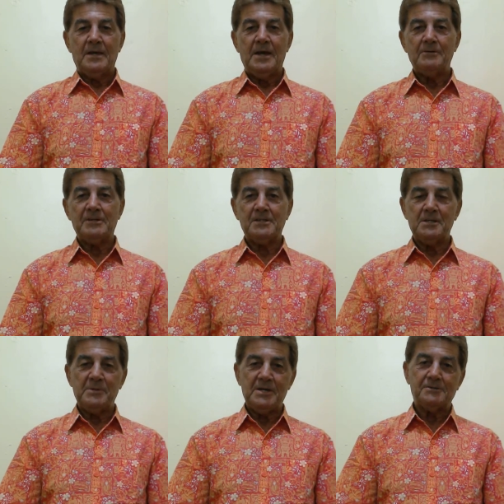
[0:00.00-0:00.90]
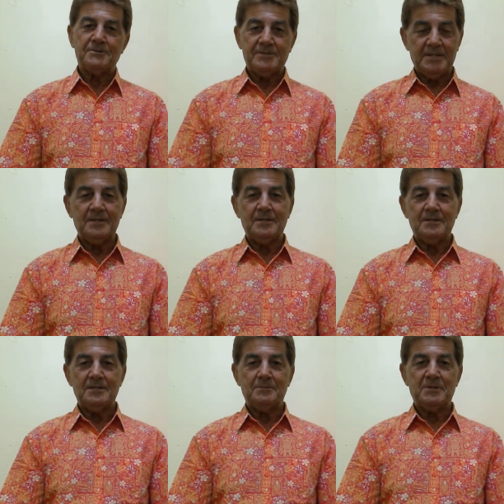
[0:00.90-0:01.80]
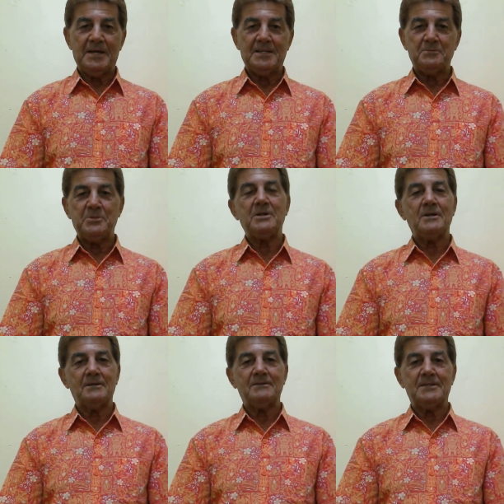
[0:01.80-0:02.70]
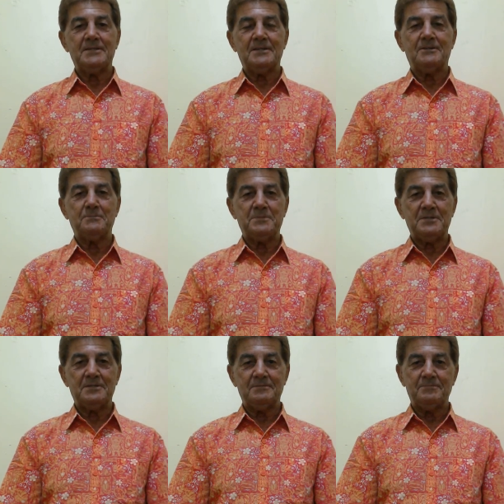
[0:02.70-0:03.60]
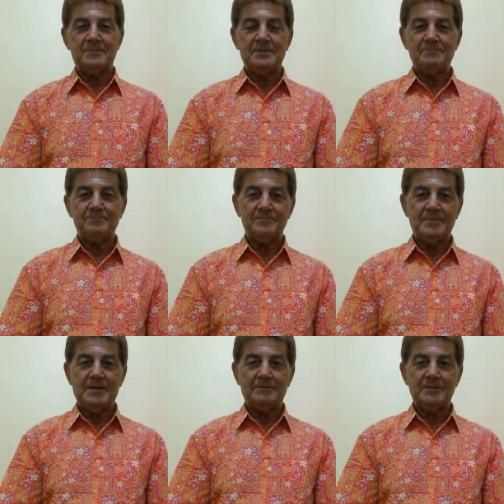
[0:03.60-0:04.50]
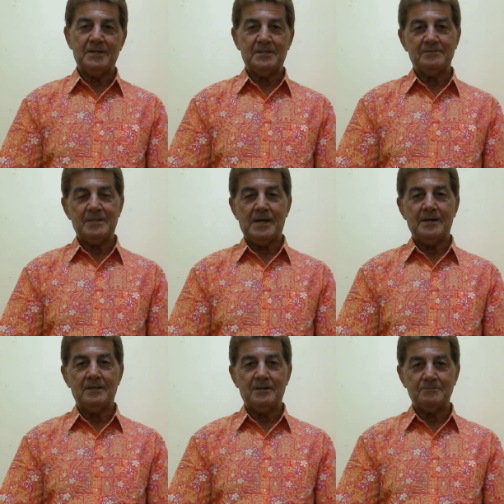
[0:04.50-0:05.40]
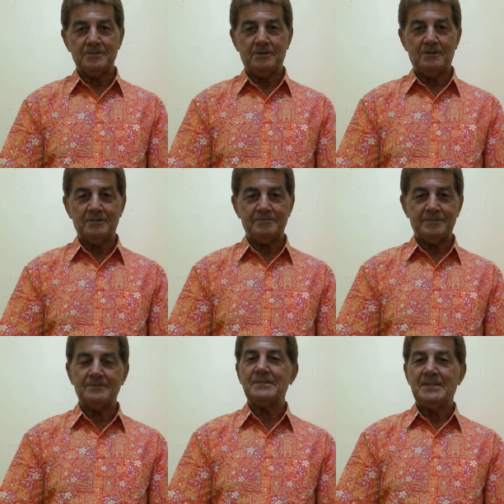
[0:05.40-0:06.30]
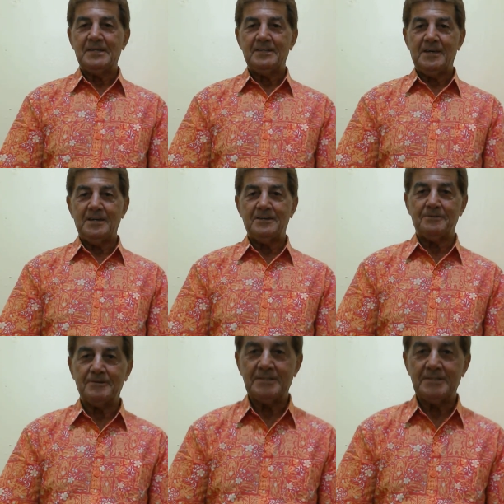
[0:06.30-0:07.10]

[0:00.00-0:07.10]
Anyway, it's going to be interesting. I'm glad to be here, and I hope to have a lot of dialogue with all of you. Thank you.